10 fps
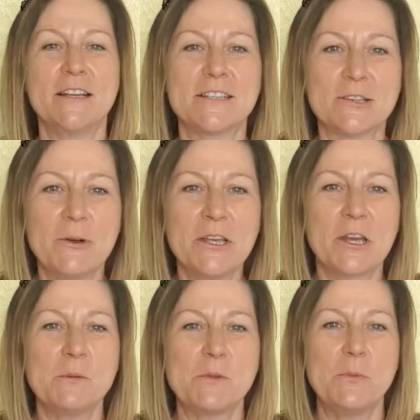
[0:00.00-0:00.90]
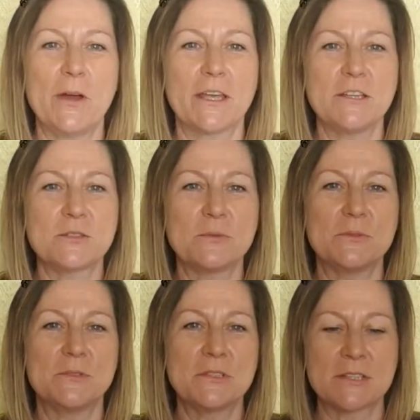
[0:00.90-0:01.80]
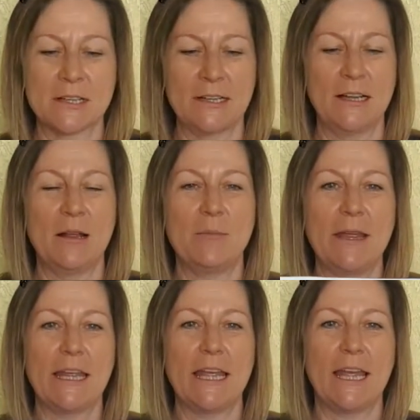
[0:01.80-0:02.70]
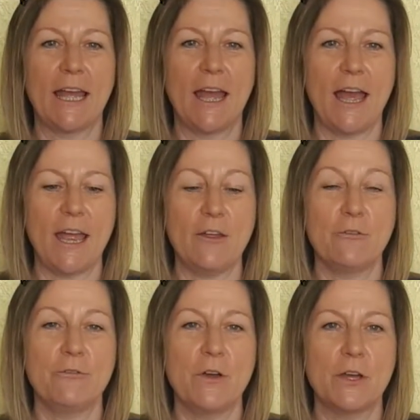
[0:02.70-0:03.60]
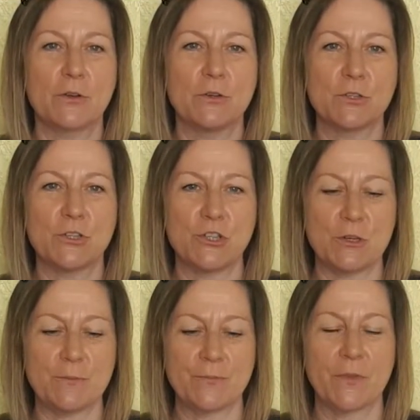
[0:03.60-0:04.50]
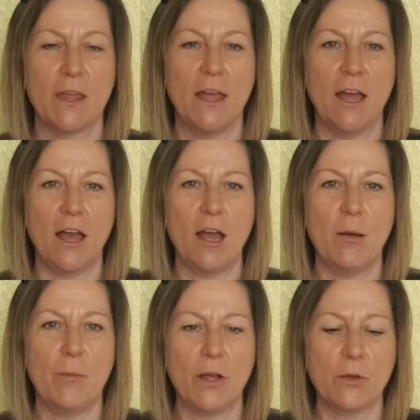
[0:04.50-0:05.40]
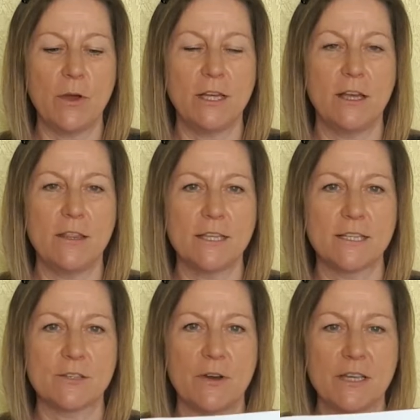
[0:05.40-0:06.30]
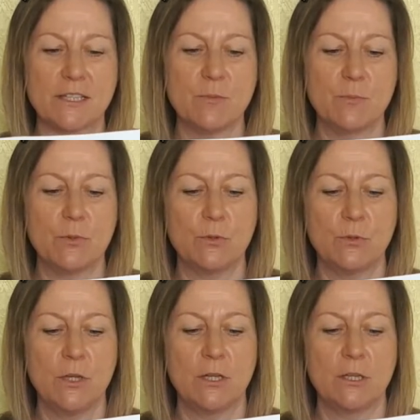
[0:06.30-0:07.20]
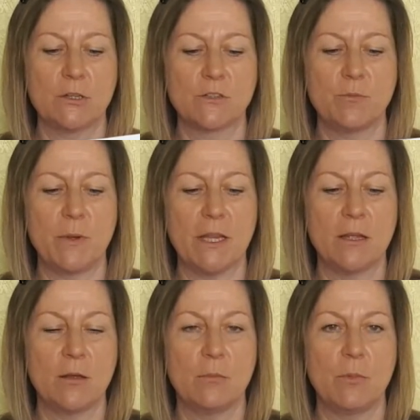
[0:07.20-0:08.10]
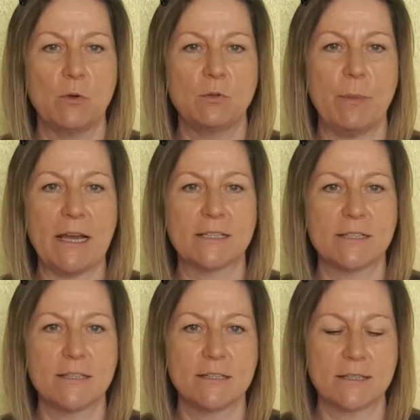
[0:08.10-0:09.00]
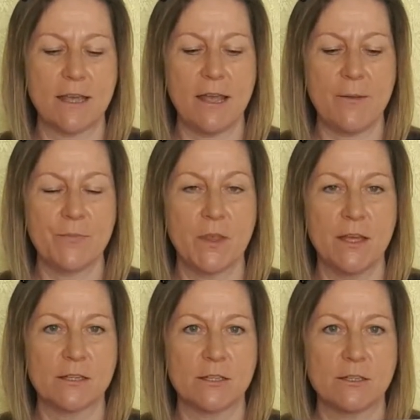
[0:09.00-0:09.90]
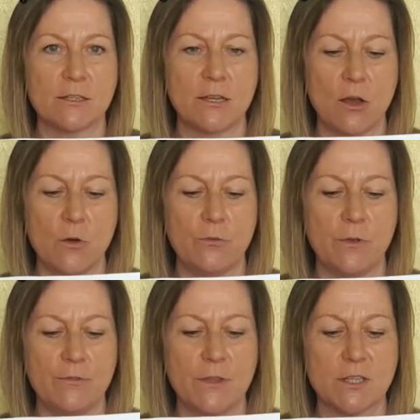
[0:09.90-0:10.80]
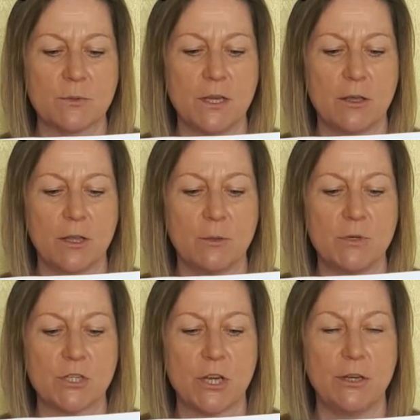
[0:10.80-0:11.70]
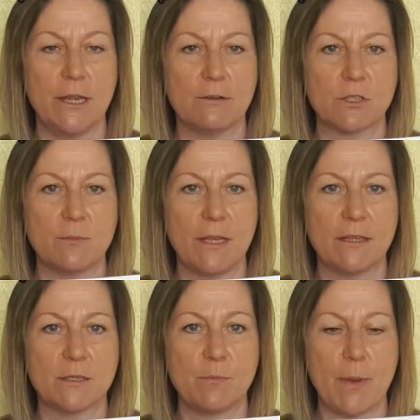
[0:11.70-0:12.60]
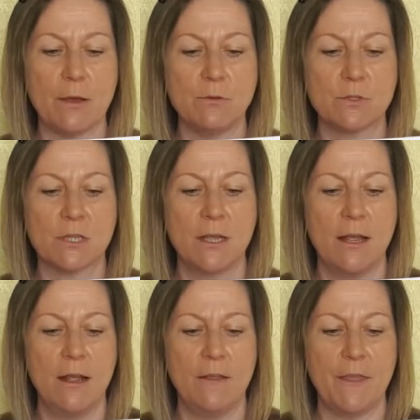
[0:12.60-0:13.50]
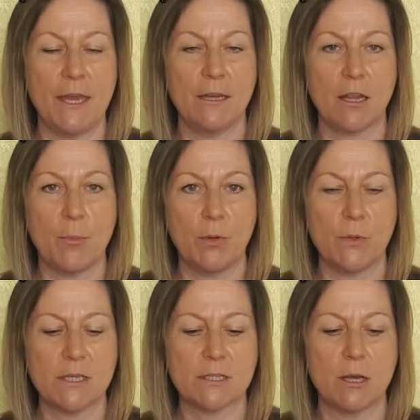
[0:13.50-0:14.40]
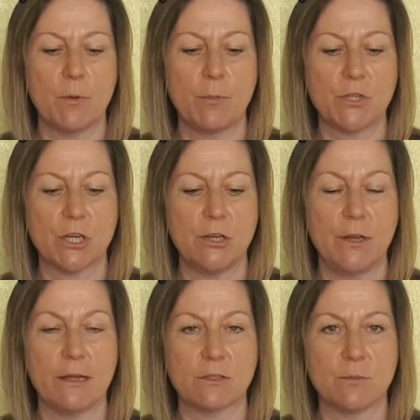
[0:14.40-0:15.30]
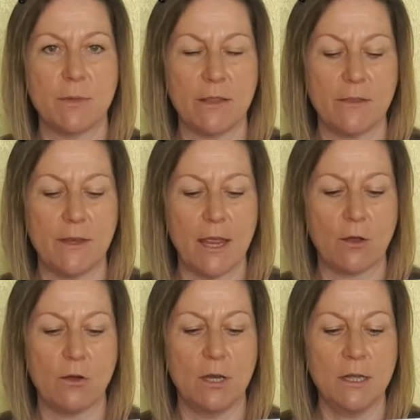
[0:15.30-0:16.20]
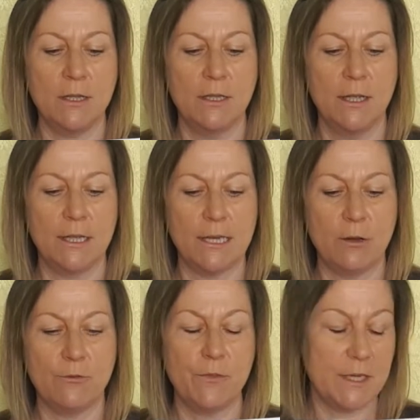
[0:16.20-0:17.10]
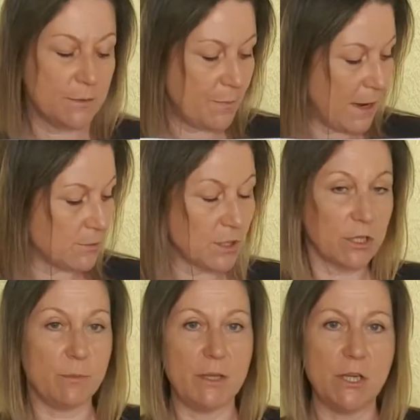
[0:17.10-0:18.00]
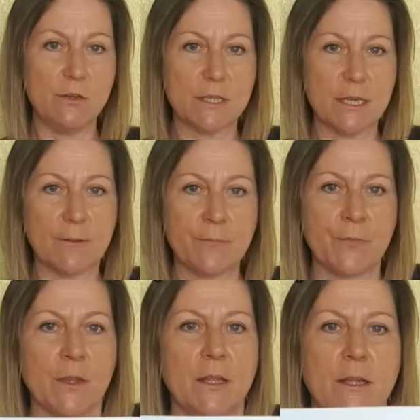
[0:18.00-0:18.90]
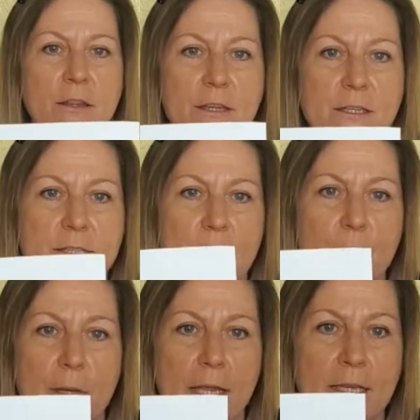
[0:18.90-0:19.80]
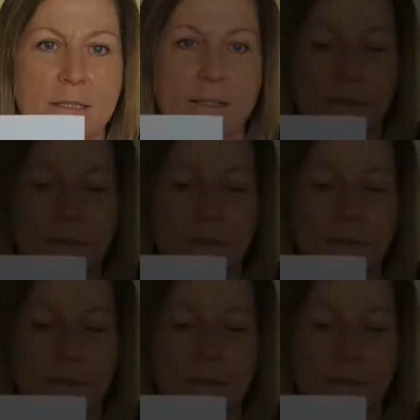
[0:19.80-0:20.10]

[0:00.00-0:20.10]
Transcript: So I'm going to be working towards making a fire costume. I quite like this. It's very simple, lots of big bold patterns there. So to start off with, this week I'm going to be showing you how to make this belt. Then in a couple of weeks' time I'll be showing you how to make the neck collar. Now for this belt I'm going to be using this template.